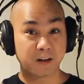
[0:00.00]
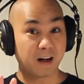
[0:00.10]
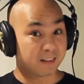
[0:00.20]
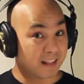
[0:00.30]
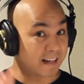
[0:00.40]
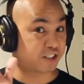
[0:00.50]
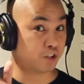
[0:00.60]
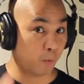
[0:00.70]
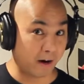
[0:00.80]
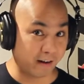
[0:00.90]
unless you
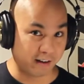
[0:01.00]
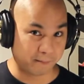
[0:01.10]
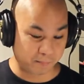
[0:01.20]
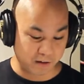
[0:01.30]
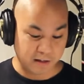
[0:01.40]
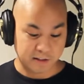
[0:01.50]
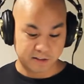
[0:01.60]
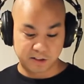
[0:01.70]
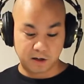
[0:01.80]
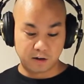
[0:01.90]
wear them.
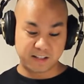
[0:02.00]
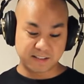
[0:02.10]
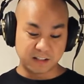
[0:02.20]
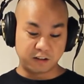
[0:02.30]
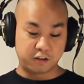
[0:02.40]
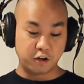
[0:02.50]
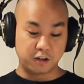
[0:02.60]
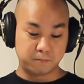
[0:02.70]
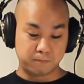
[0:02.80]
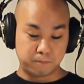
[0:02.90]
So this is a
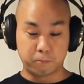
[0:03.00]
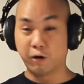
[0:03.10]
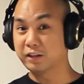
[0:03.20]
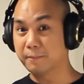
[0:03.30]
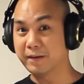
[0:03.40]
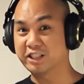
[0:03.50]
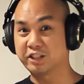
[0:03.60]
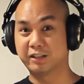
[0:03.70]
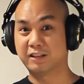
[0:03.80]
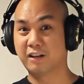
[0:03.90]
good point to
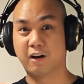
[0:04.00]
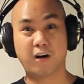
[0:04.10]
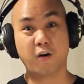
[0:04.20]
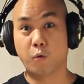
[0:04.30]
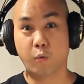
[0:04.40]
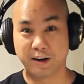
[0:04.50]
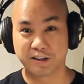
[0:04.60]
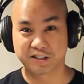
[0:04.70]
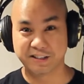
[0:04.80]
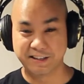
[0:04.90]
mention, wear
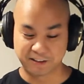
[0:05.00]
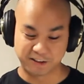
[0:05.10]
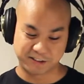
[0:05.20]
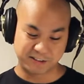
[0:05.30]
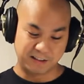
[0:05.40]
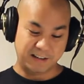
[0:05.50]
your sneakers.